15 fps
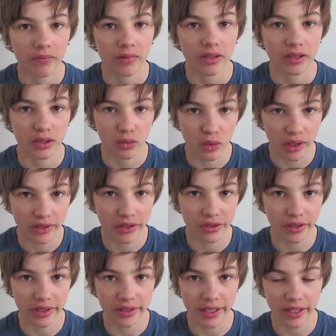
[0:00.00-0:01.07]
The water
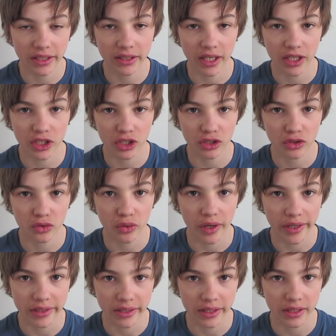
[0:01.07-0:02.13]
and sanitation
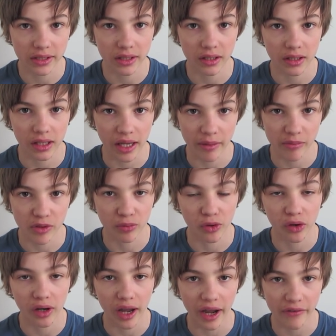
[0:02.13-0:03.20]
crisis claims
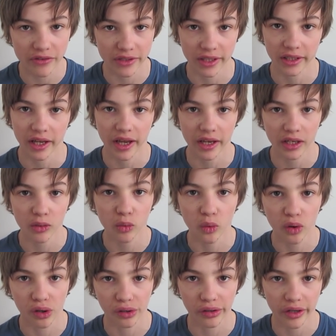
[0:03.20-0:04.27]
more lives than any
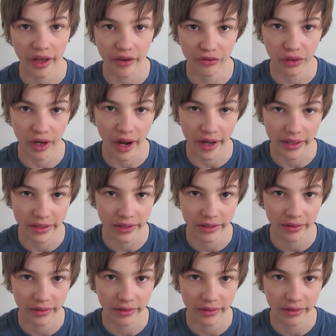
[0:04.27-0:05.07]
war ever has.